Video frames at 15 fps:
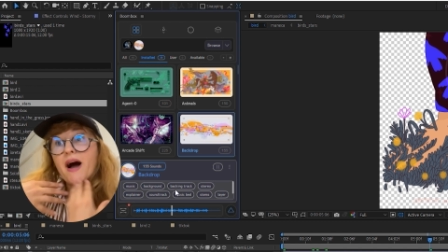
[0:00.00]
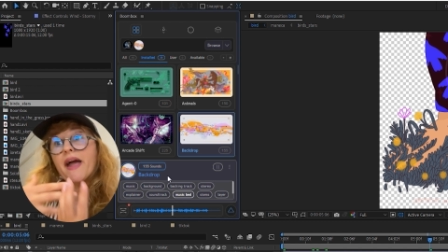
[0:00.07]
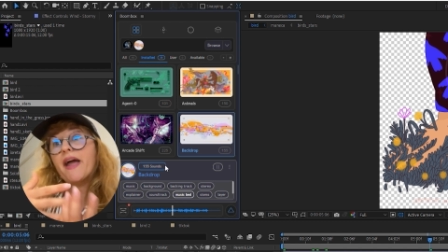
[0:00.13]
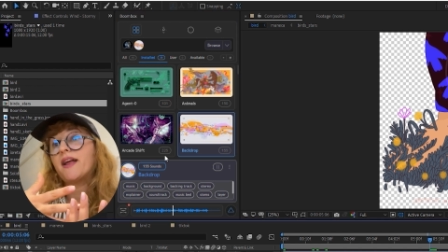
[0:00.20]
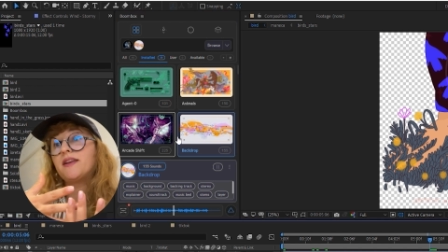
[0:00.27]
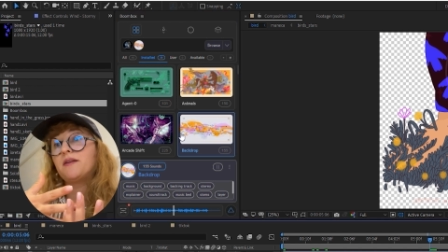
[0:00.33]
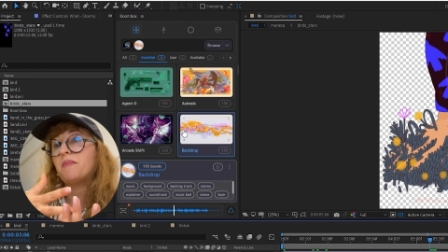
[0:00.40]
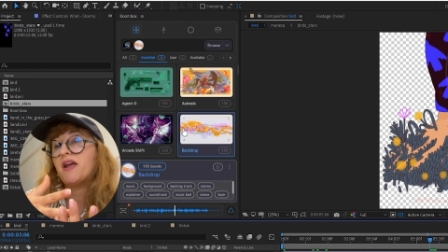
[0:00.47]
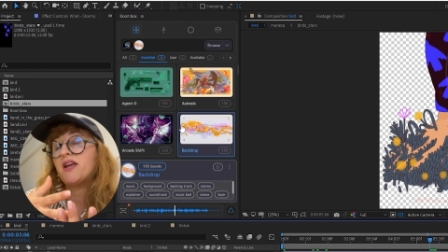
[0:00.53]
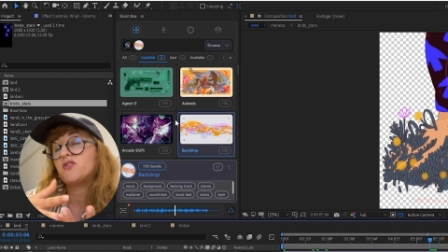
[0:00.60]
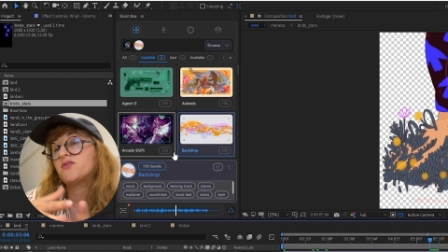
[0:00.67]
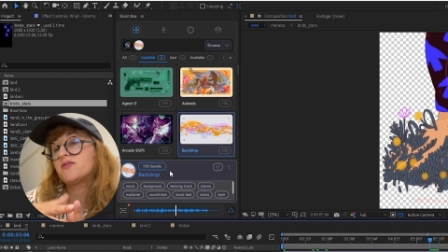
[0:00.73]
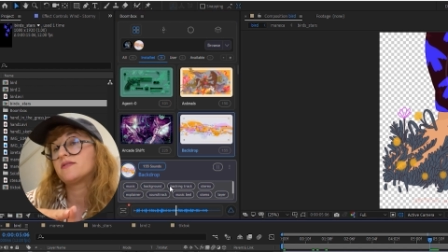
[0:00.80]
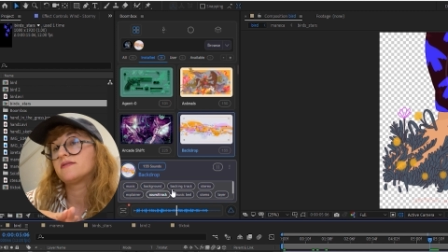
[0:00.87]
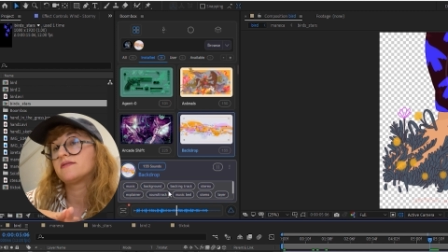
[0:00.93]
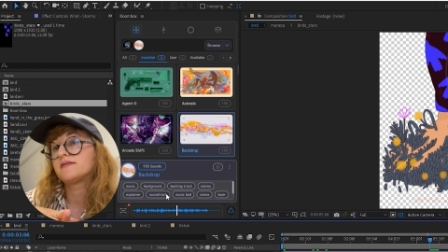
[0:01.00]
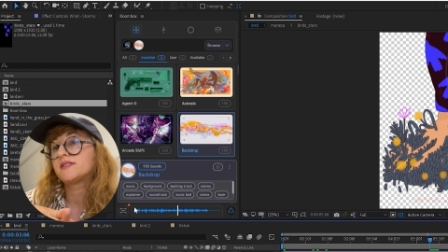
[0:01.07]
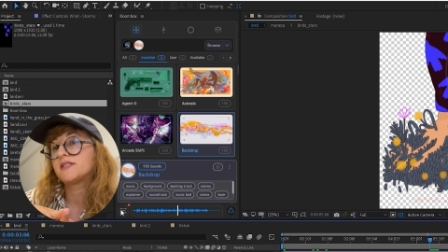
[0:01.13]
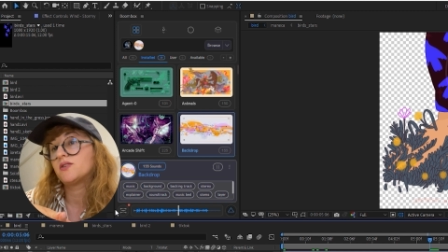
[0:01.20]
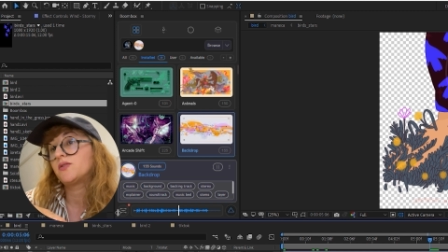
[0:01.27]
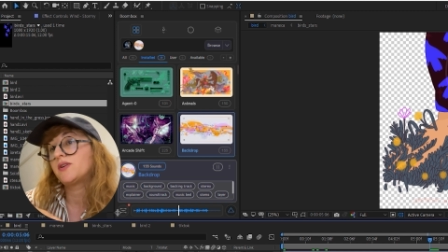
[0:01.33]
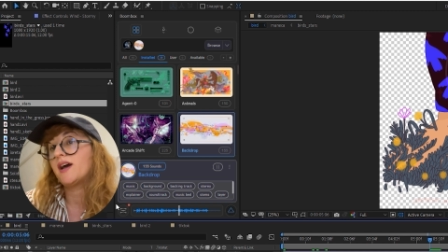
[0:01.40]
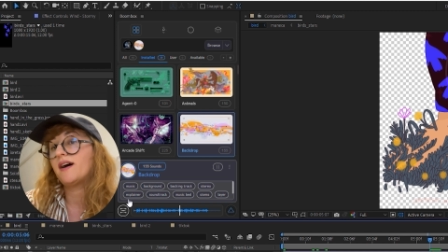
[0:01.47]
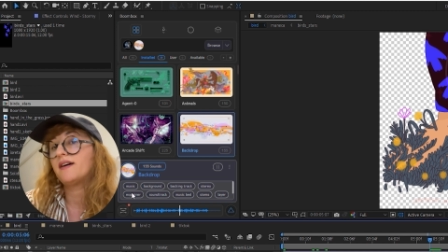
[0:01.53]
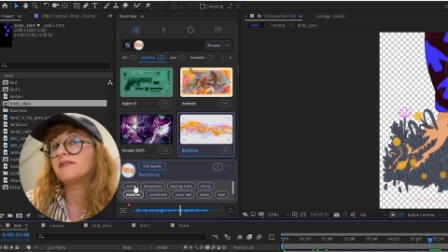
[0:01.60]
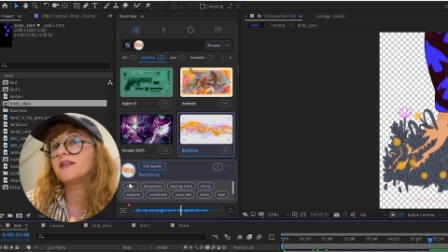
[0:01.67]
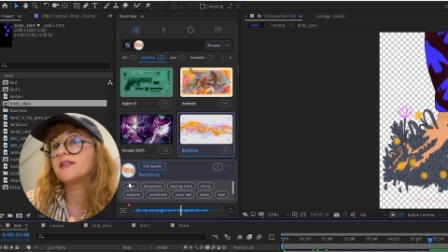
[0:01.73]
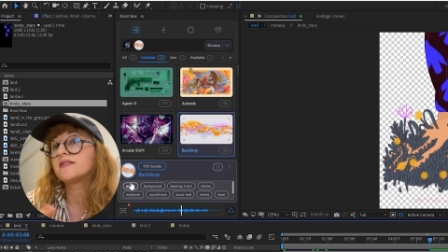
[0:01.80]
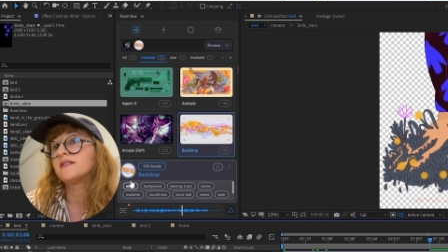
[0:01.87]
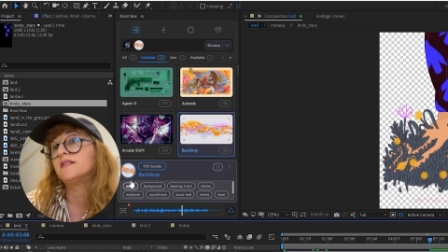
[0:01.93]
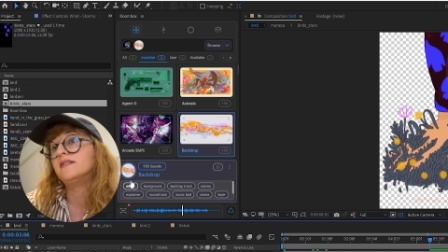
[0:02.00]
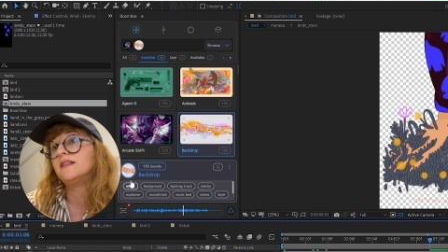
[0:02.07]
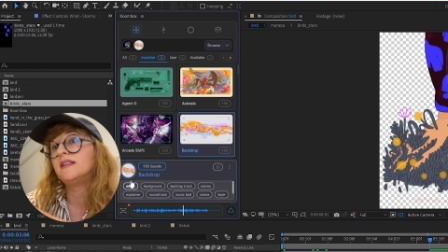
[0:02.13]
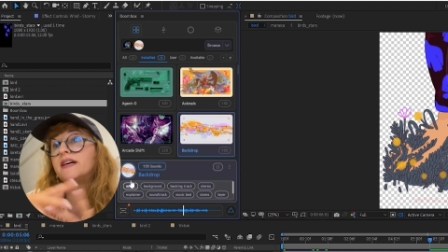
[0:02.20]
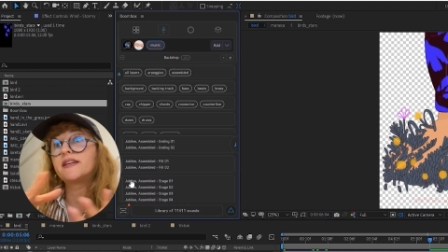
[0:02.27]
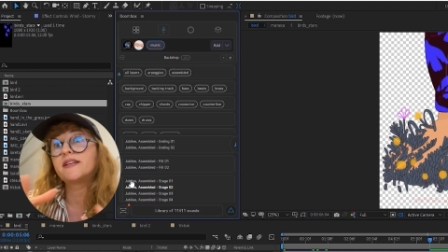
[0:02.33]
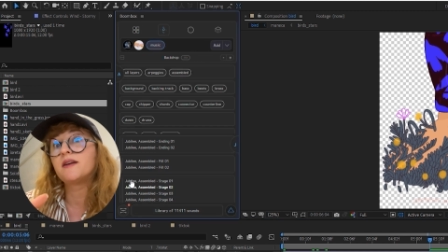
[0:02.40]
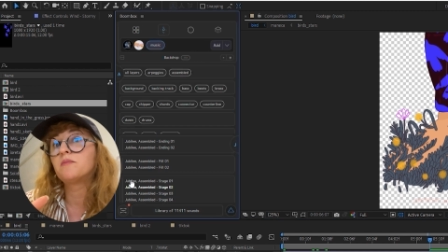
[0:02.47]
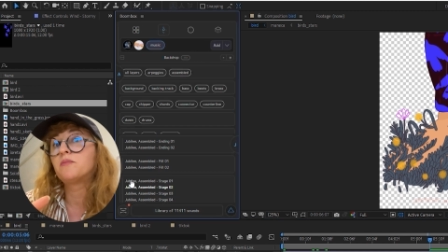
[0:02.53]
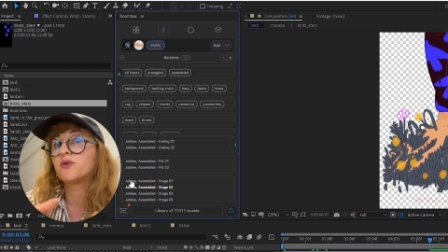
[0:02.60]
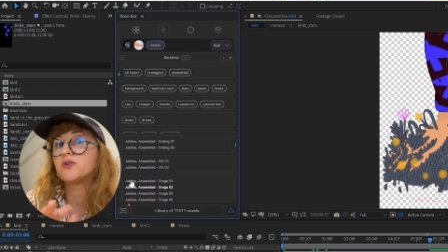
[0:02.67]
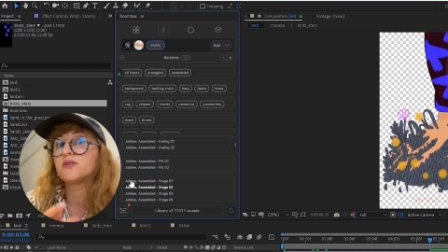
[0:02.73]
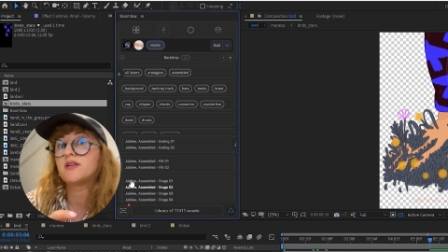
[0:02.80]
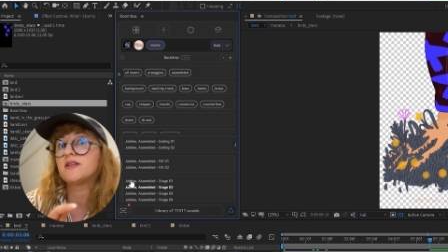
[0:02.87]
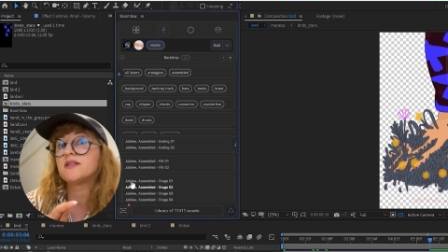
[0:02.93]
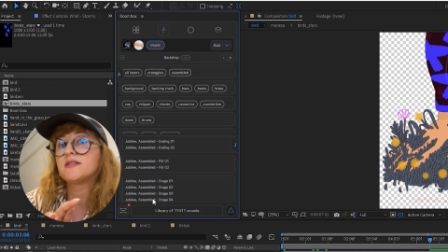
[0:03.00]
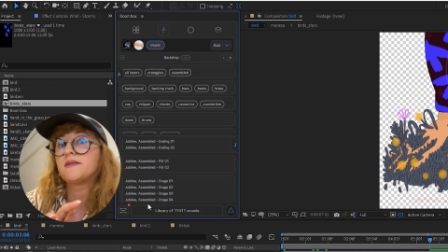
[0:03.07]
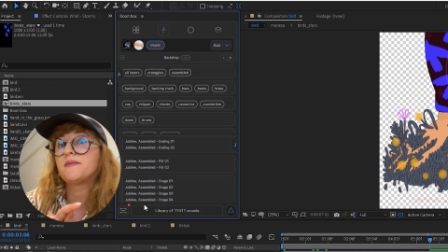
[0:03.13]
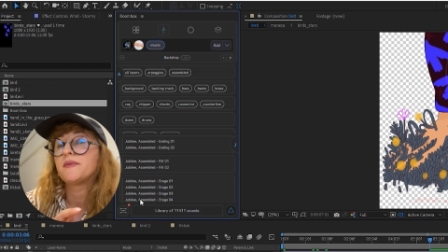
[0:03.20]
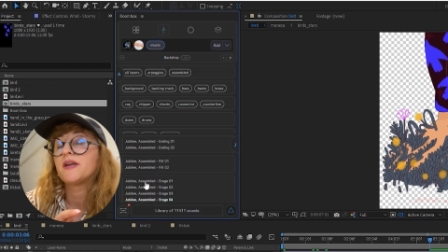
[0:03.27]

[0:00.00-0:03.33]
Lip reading: animation. So yeah, it's a learning process.